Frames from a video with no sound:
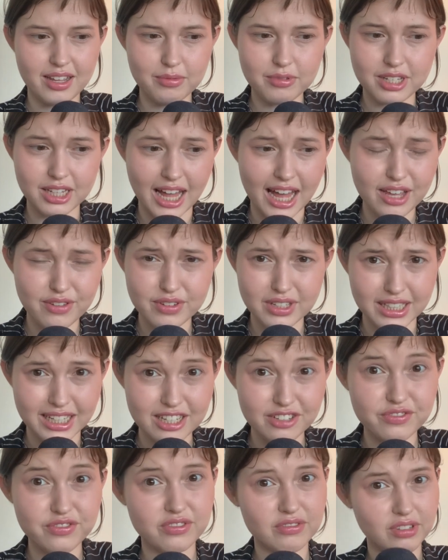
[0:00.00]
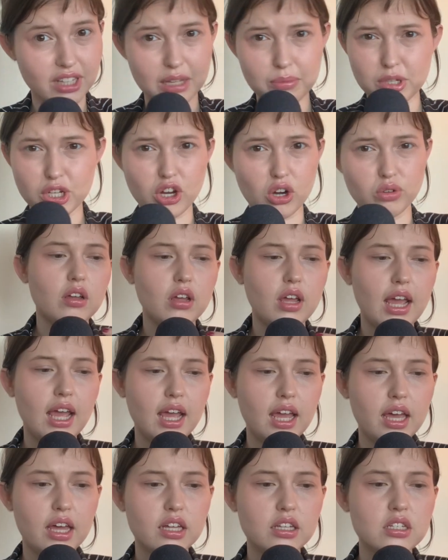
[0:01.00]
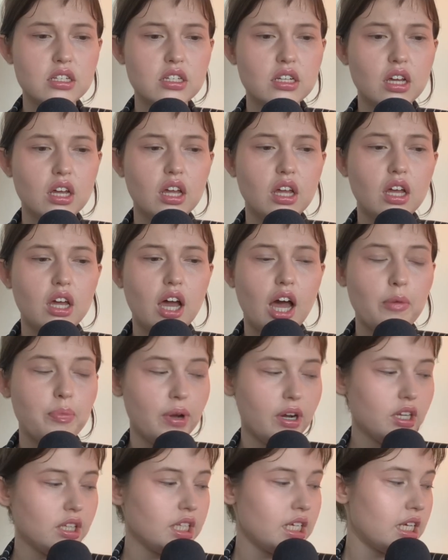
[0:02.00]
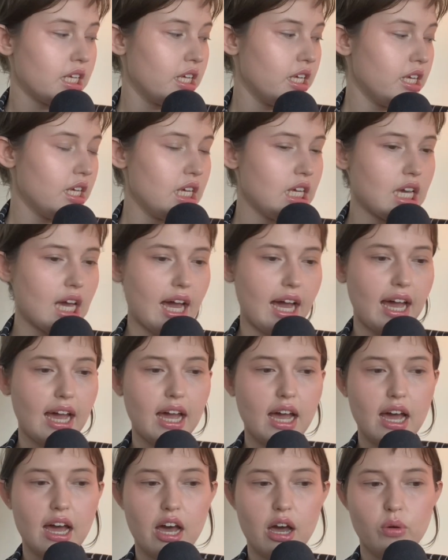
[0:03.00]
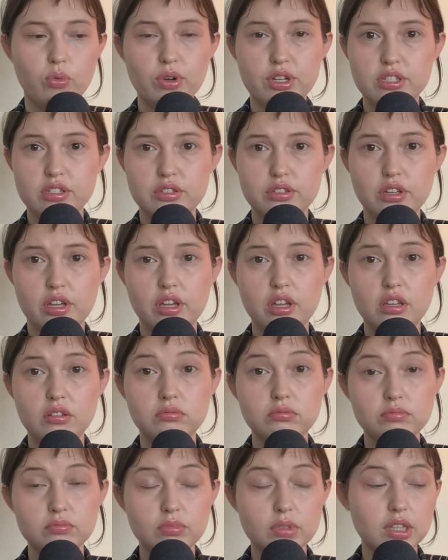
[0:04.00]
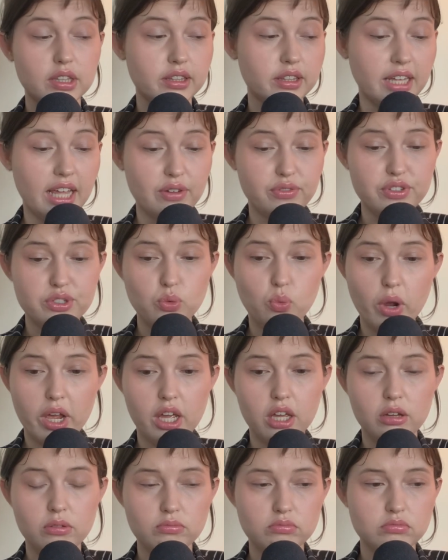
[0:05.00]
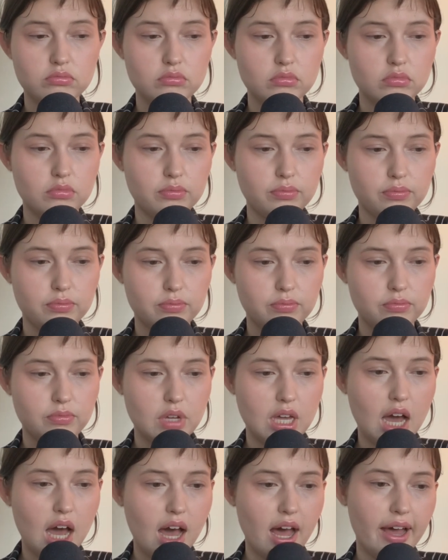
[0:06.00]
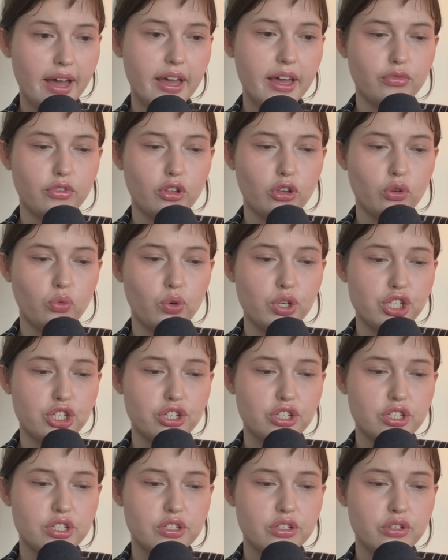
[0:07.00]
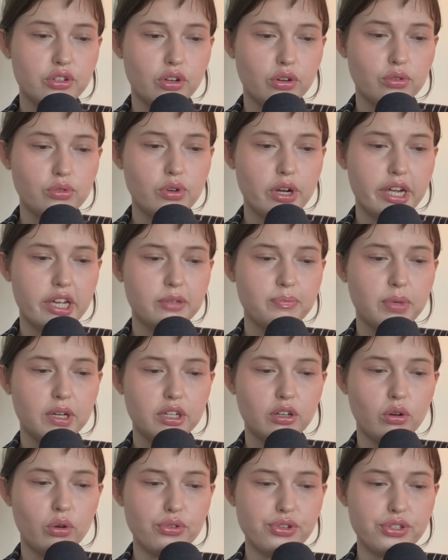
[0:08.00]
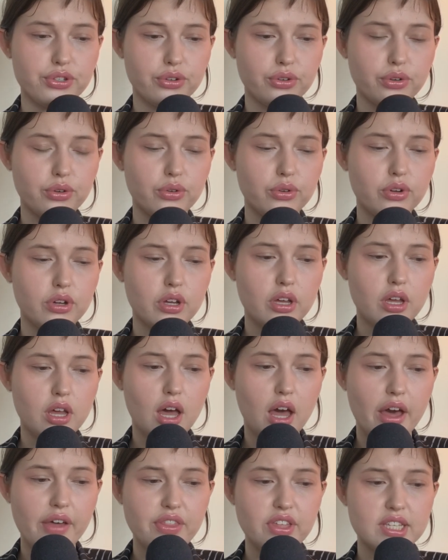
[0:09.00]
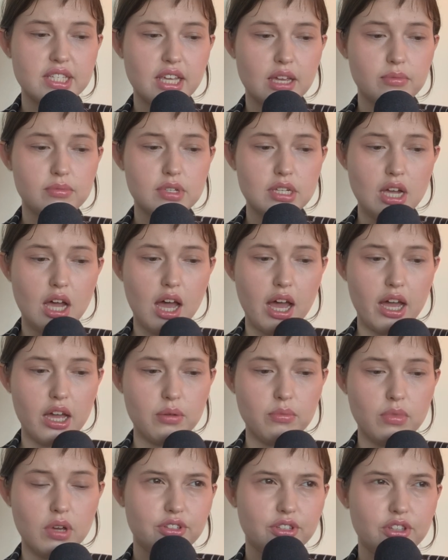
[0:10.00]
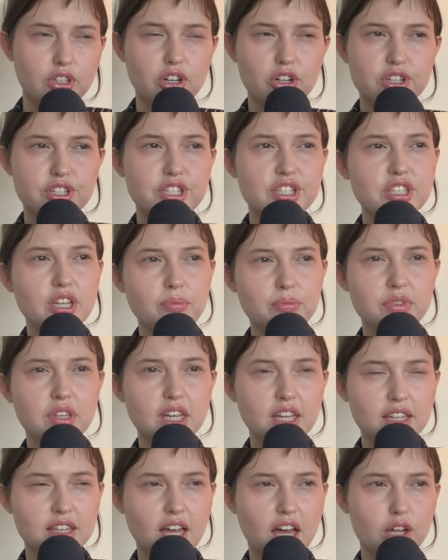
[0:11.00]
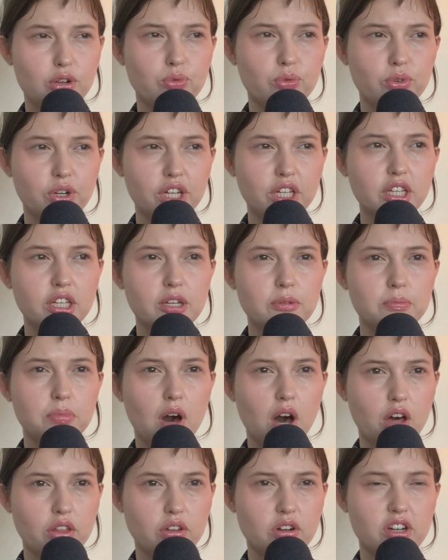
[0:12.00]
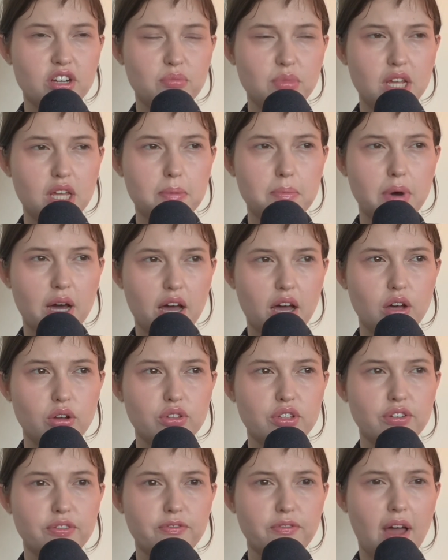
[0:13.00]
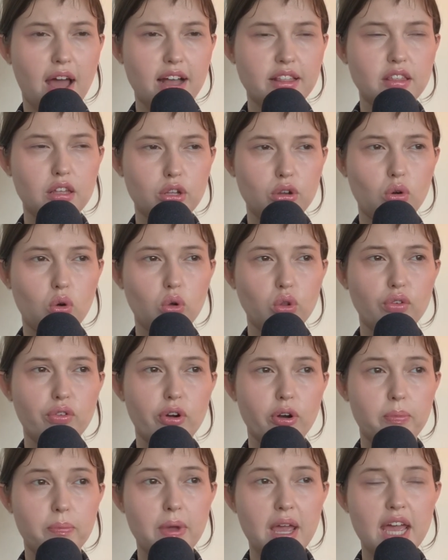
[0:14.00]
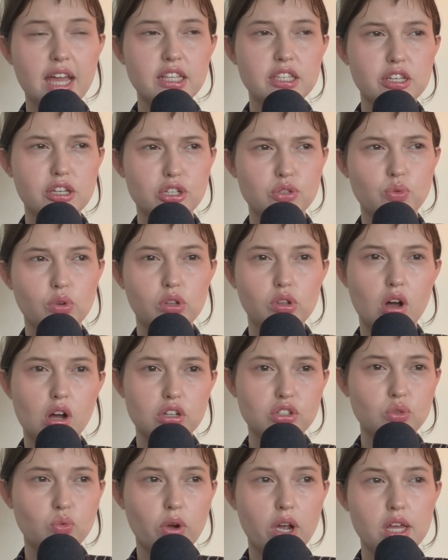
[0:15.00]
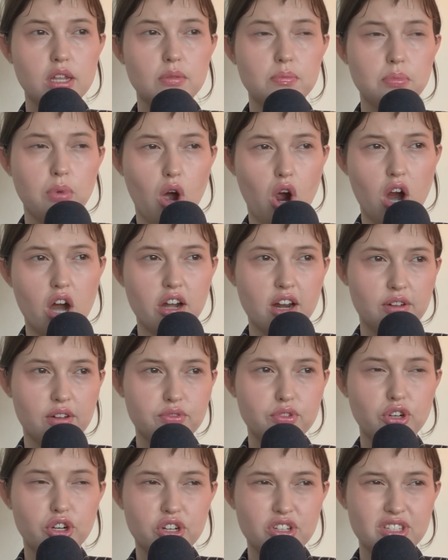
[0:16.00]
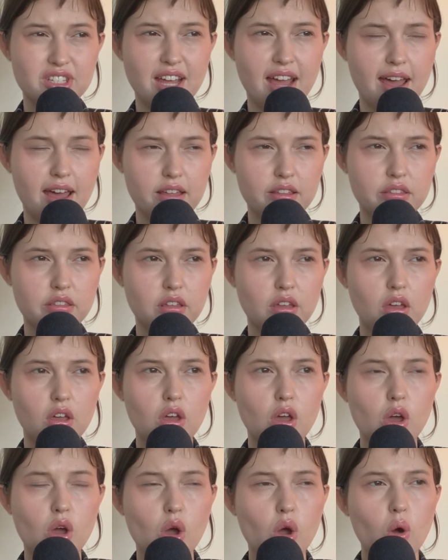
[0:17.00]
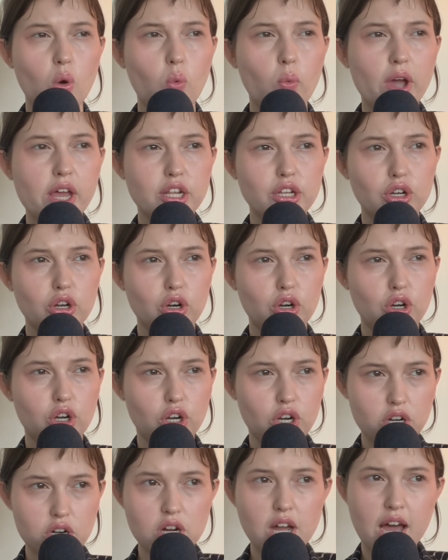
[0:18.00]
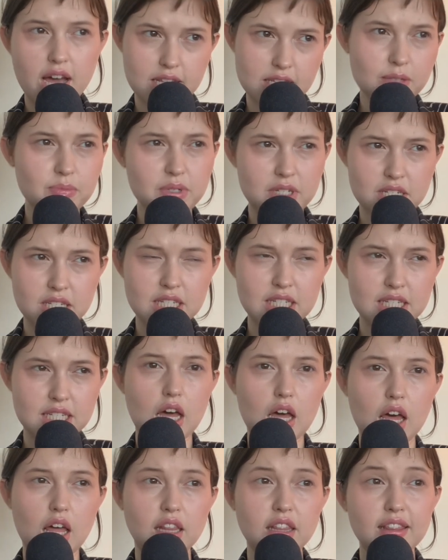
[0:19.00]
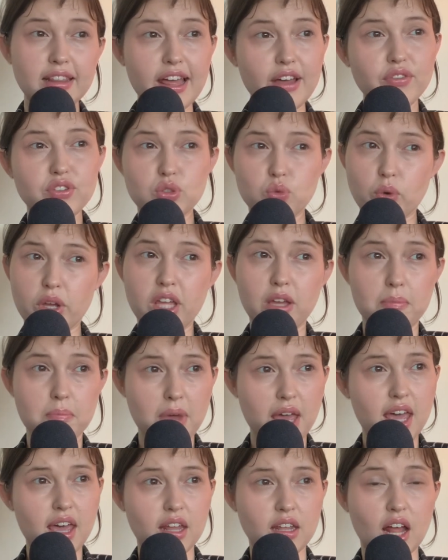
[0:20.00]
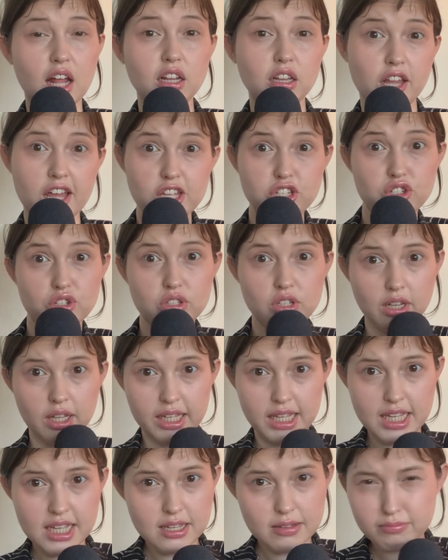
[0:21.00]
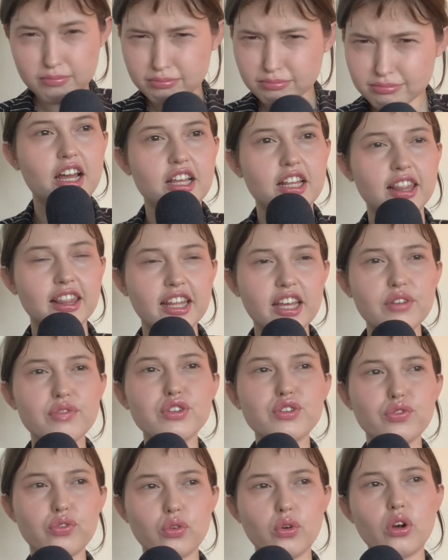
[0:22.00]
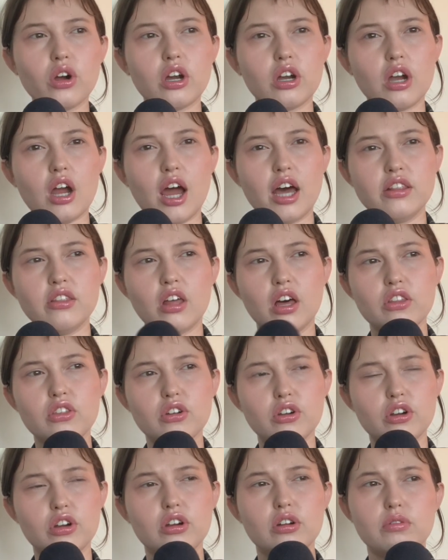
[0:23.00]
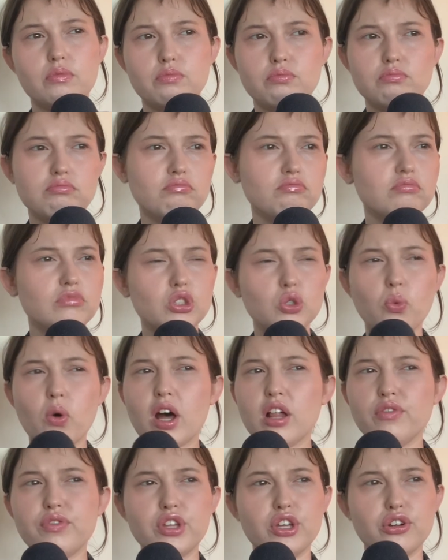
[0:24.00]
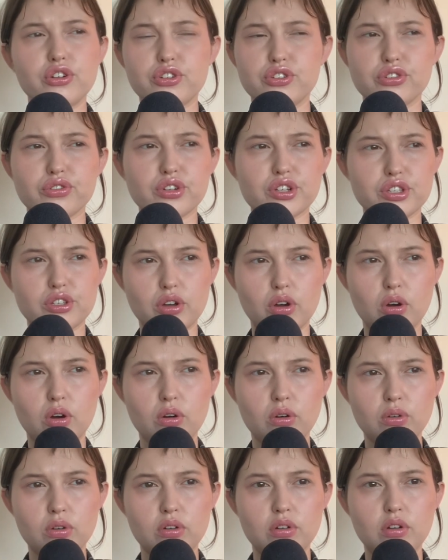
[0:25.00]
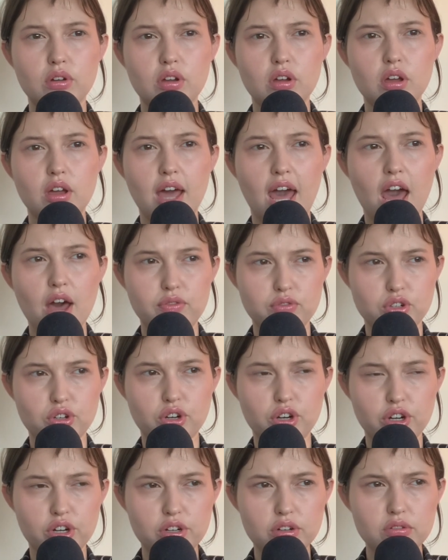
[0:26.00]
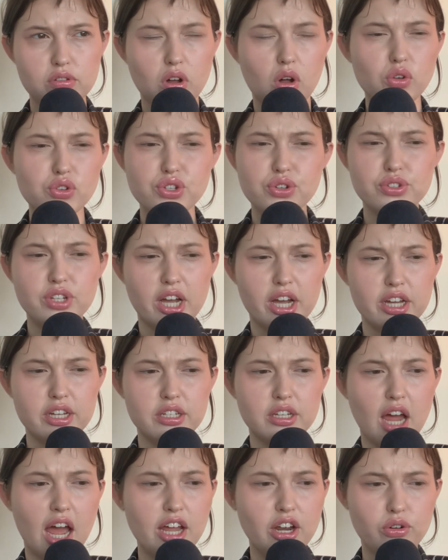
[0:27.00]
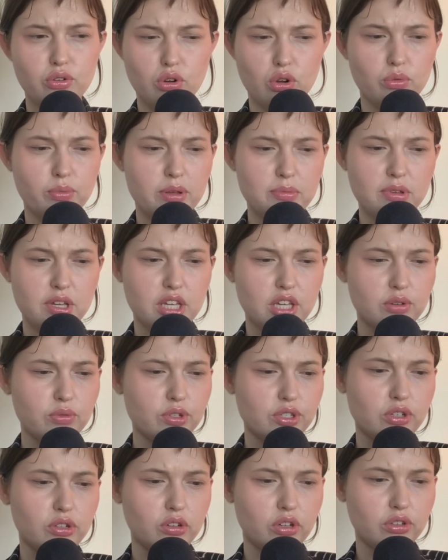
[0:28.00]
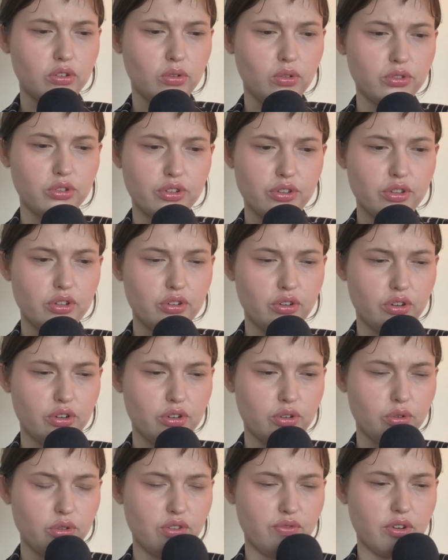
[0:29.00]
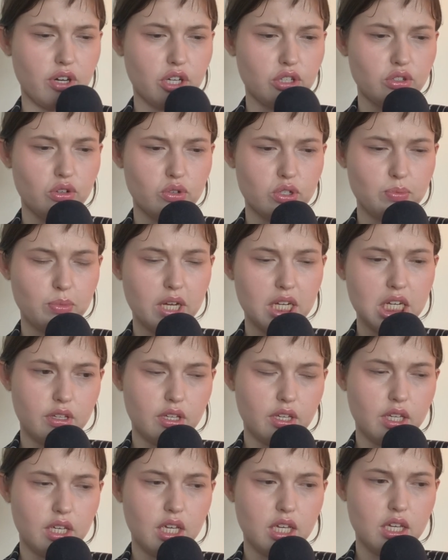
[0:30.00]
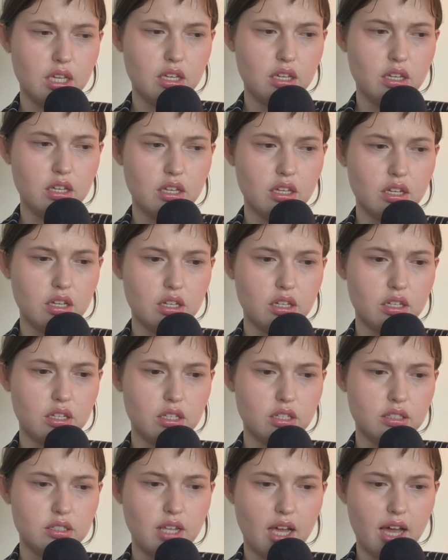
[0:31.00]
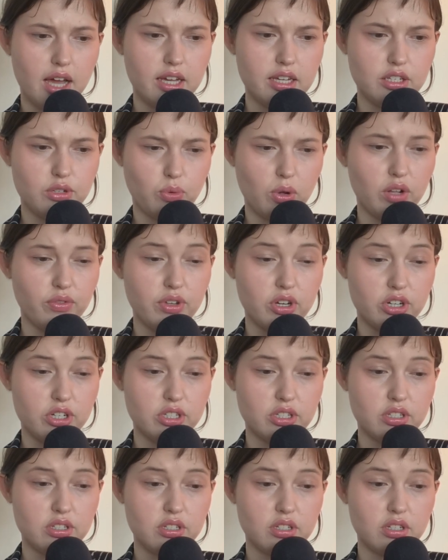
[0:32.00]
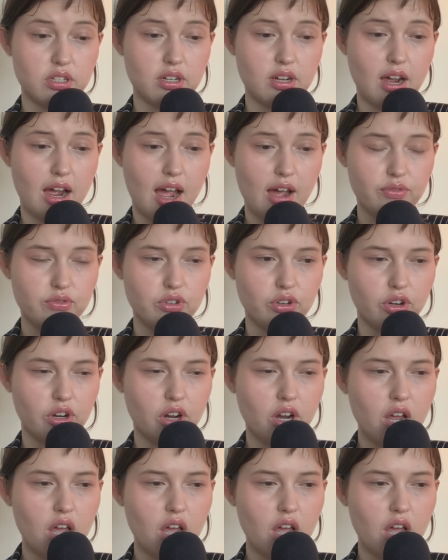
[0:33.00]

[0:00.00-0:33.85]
Clive, let me know. And apparently he was a left-wing guy, which is, great, but also at the same time, there's something that really bothered me about the fact that all of her paintings were locked away in a barn after her death, when her husband, a left-wing man allegedly, lived for another 12 years or so after her. Also died, I don't know, maybe he was a lot older than her, who the fuck knows, but he died 12 years after.